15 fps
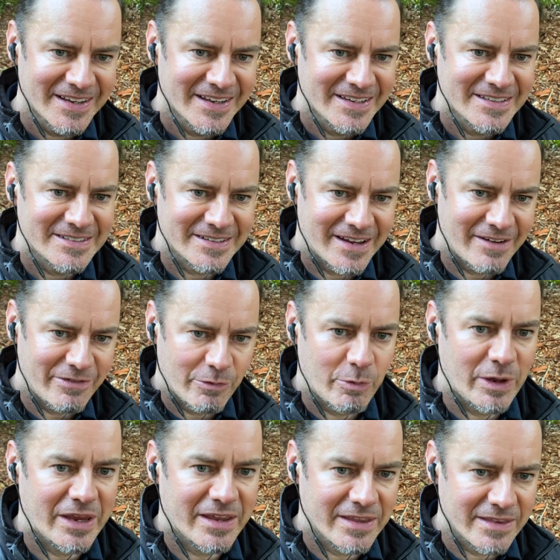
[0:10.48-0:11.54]
So every
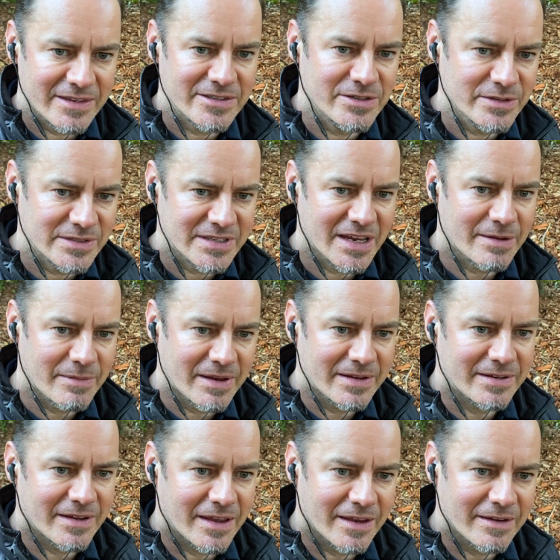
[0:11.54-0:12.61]
week in this new segment,
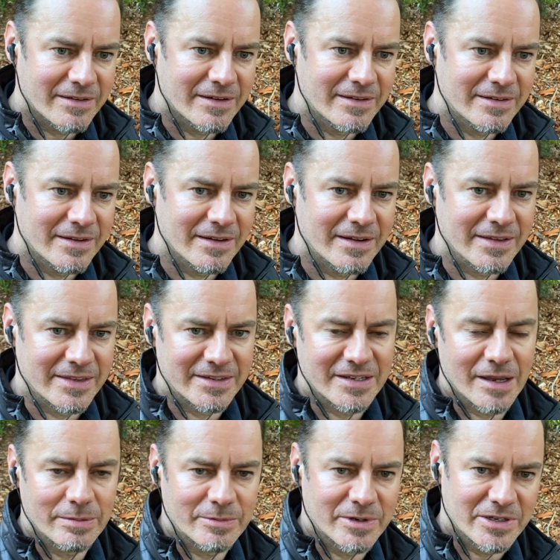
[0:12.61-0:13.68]
I'm going to look at the
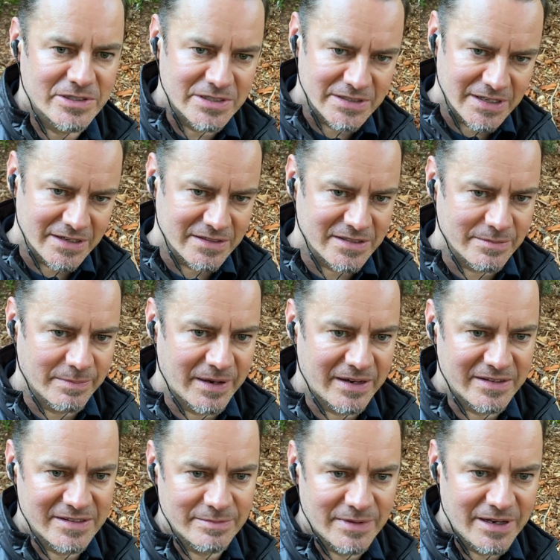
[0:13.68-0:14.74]
top questions that are
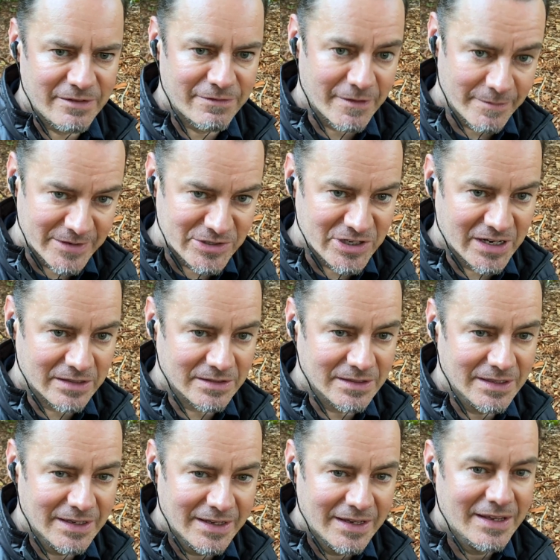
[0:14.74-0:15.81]
submitted to me from the channel
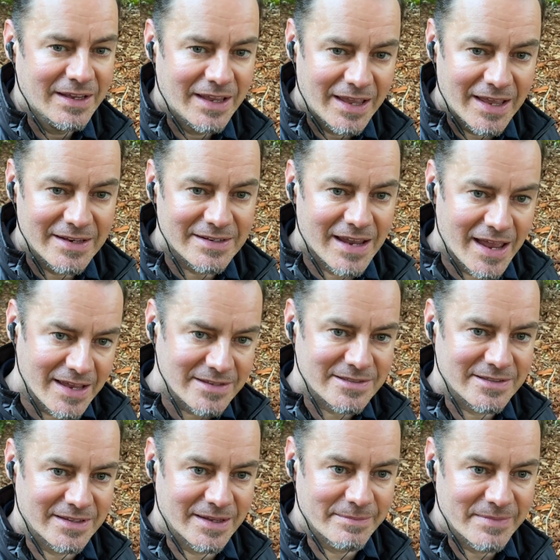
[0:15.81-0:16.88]
and
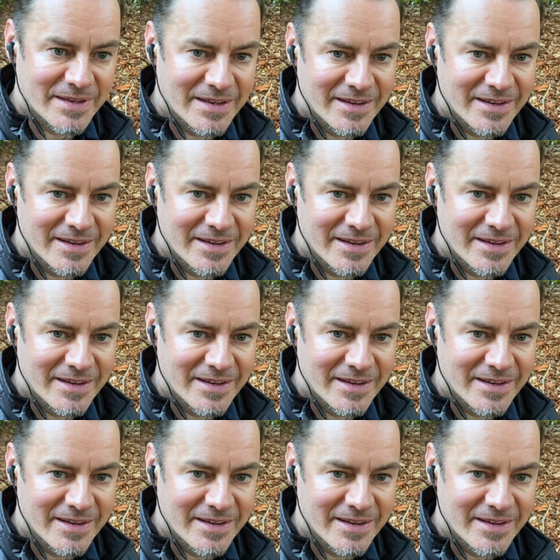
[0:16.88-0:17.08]
answer them.